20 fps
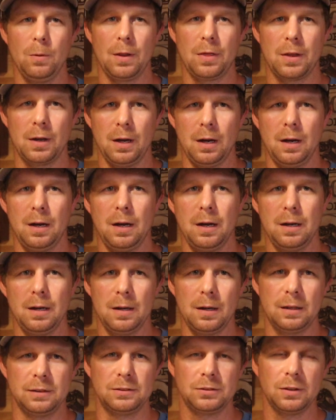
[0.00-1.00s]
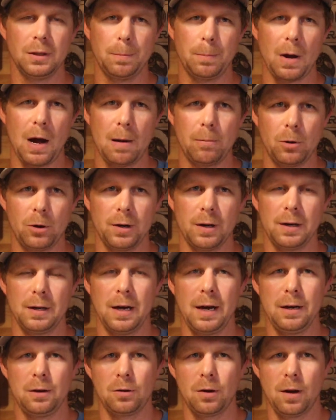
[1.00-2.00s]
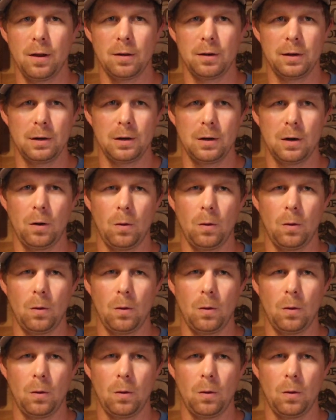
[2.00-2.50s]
with a slip bobber and a night crawler